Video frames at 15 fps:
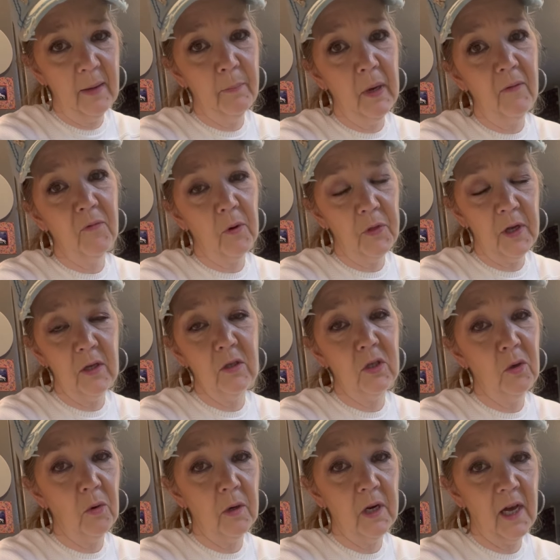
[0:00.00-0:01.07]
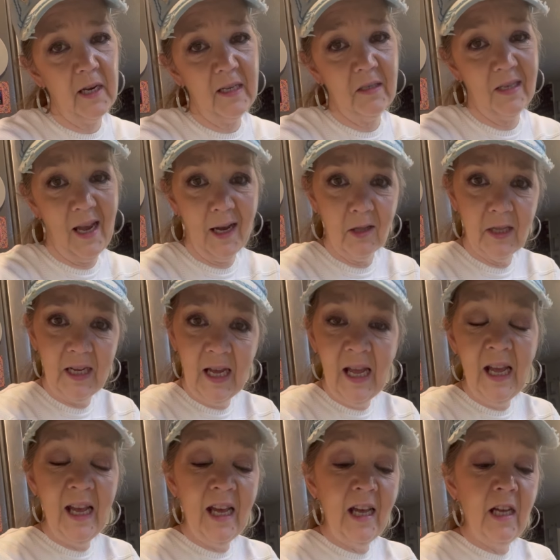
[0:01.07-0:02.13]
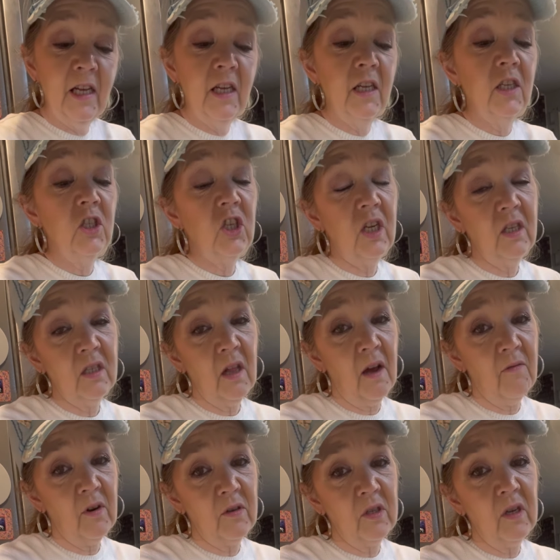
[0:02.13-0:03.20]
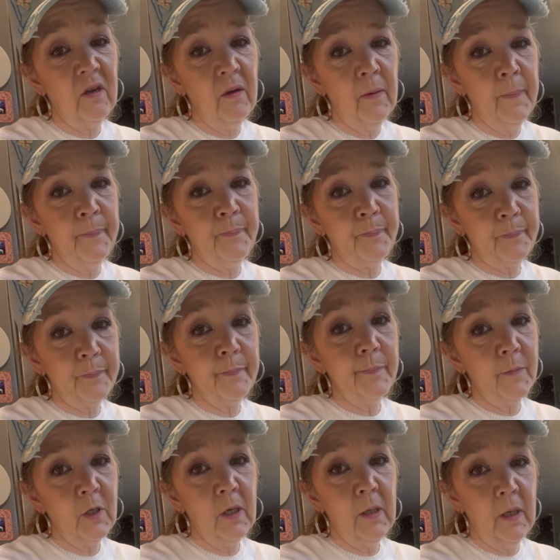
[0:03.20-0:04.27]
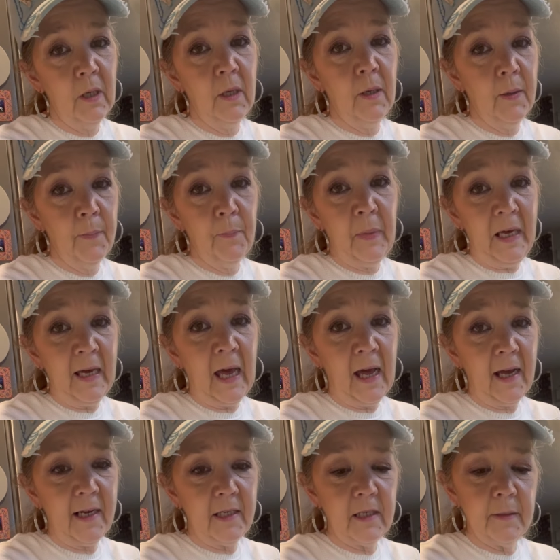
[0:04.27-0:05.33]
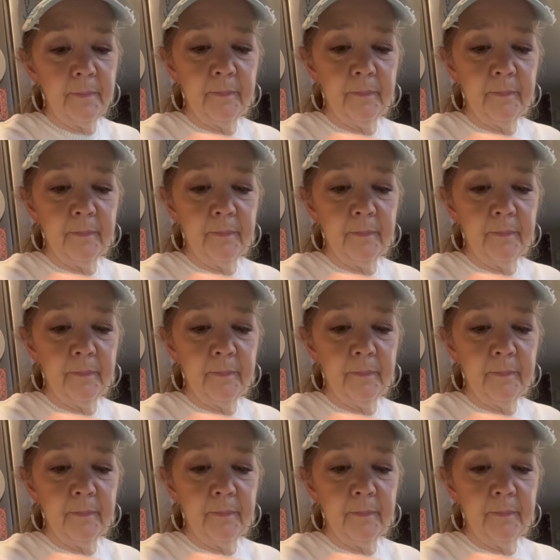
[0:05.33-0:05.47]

But for those who are not exactly cheese lovers, be kind.